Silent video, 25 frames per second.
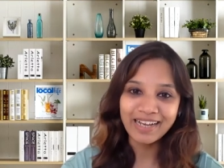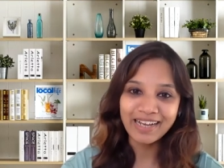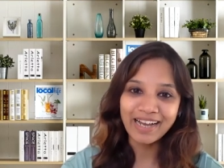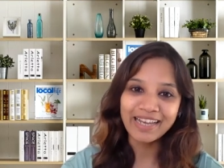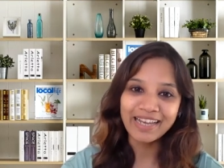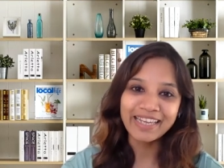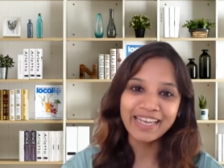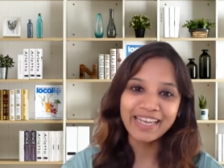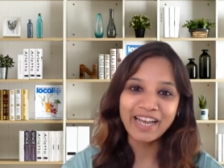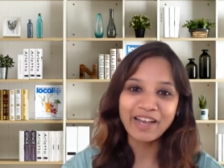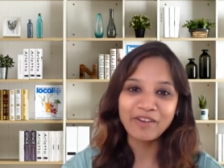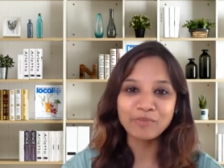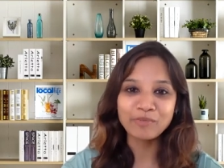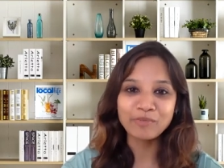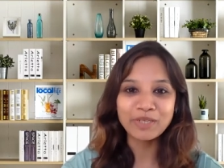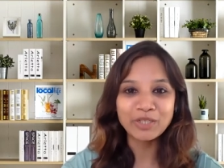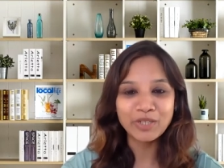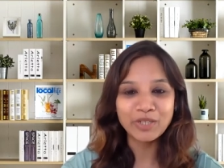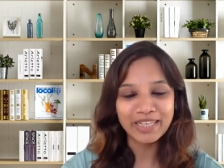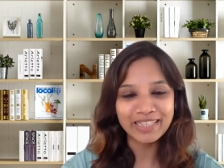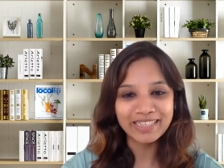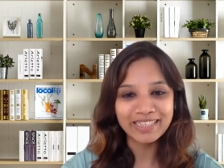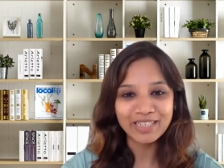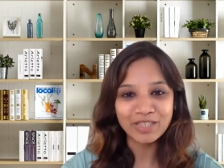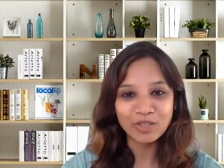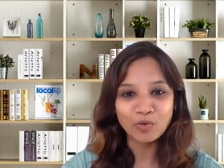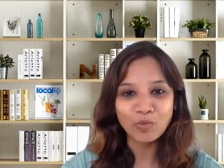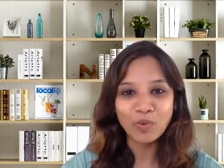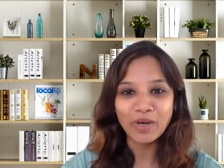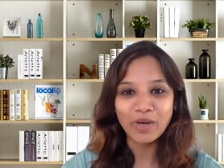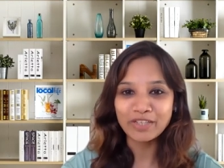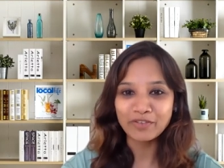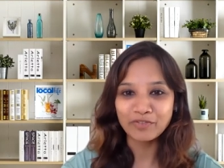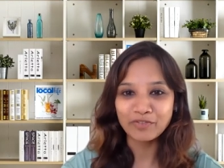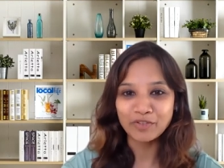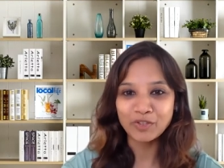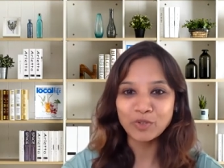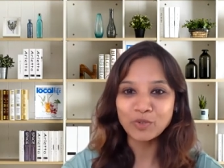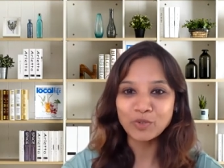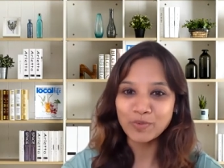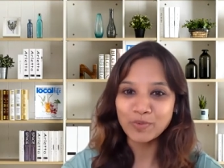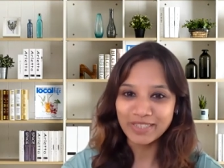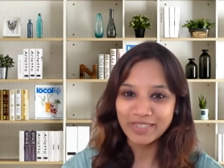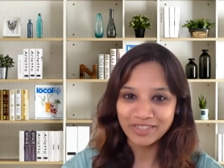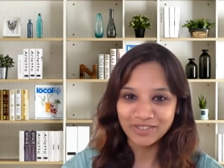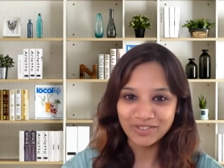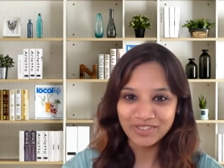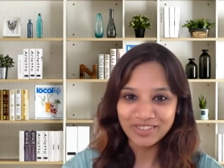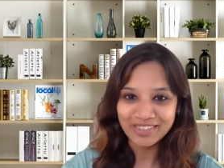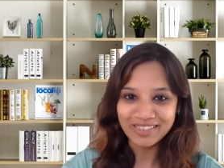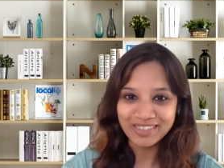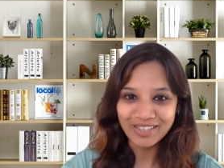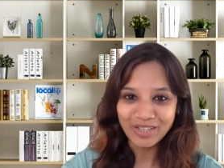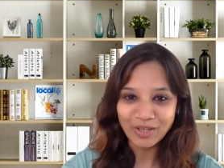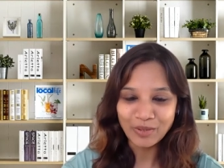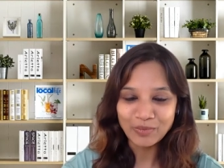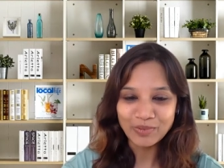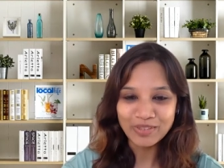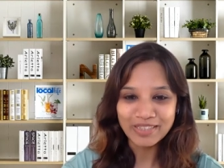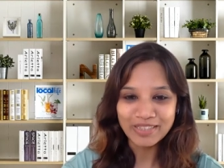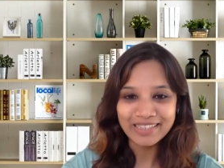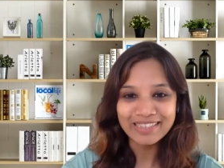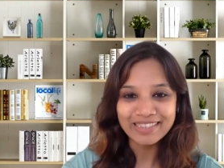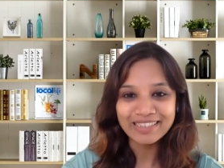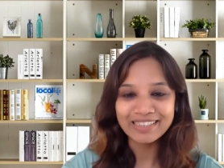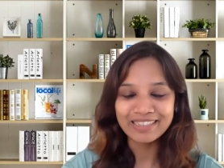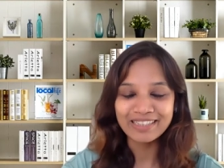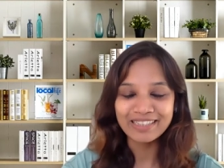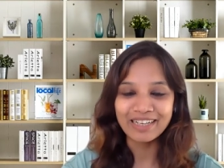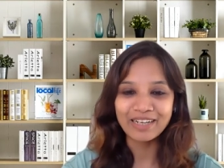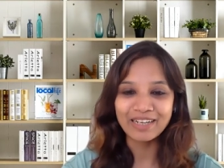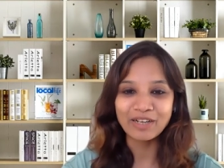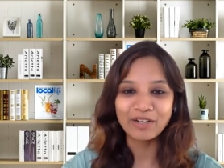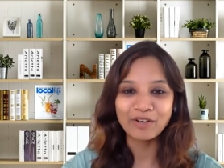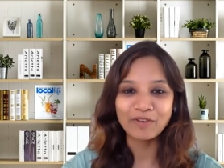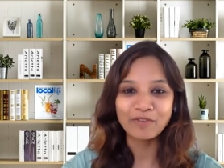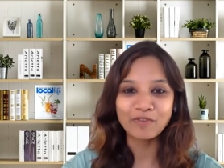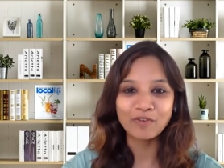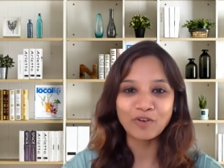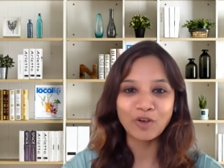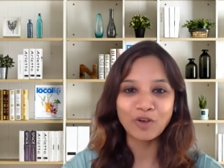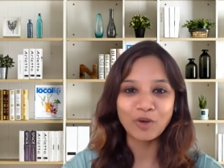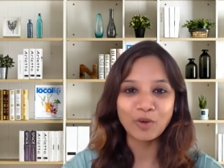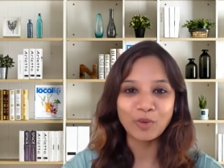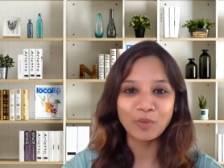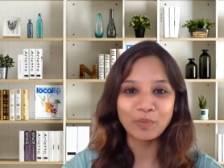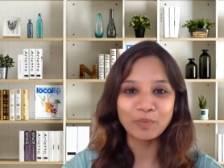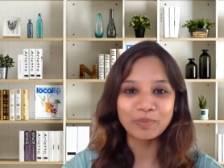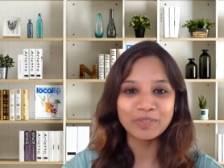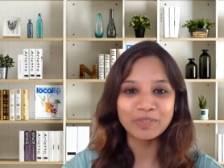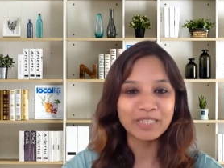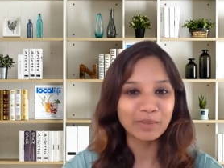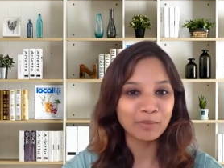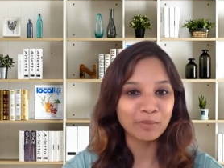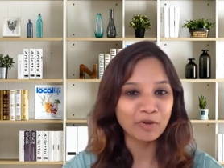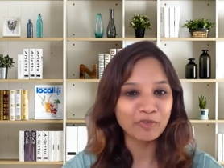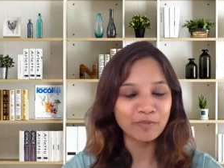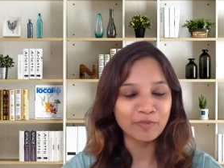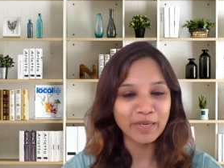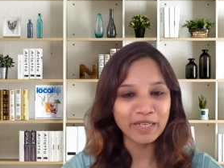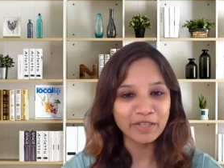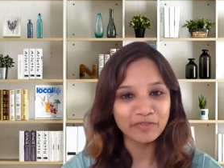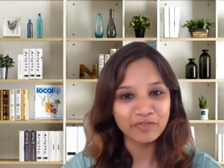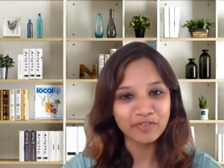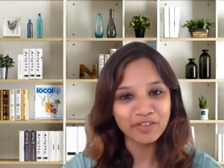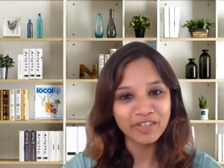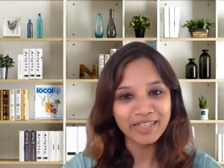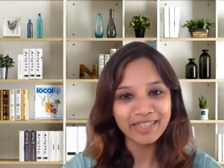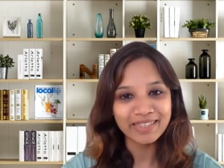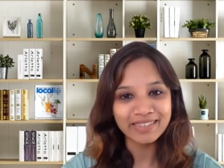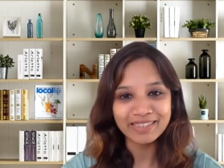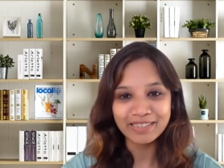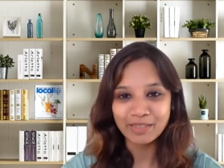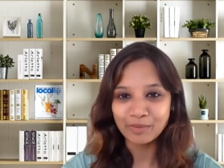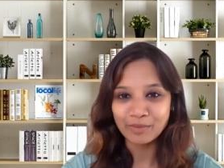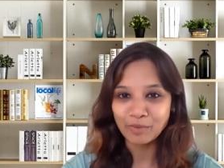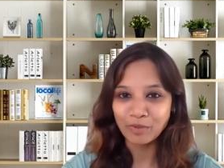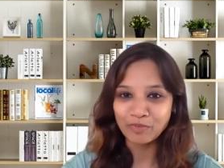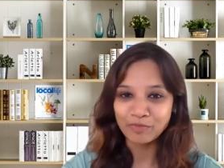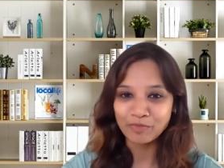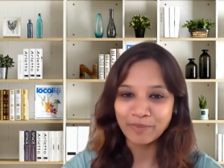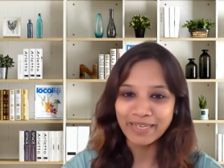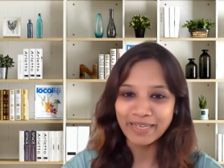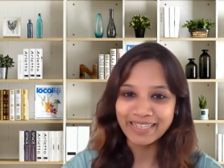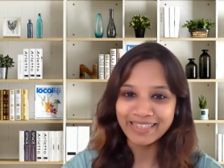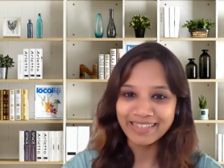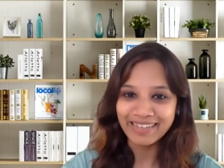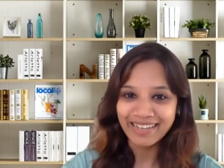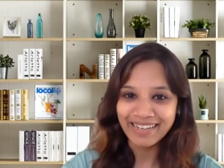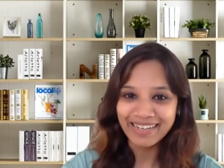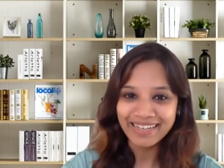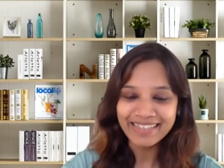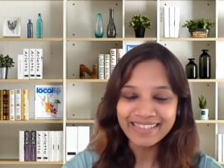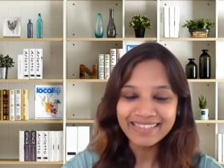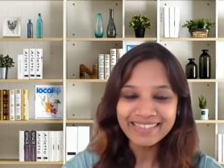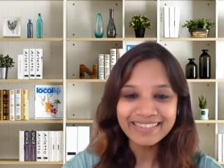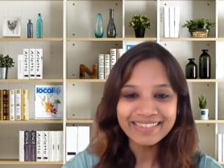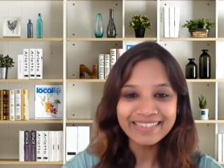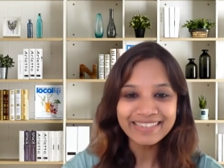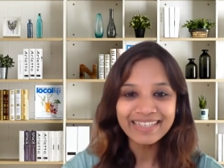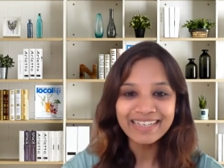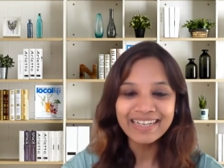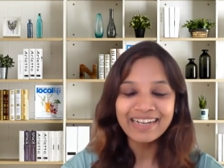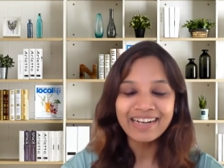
I have been getting quite a few questions around this from some of my friends, some of my clients.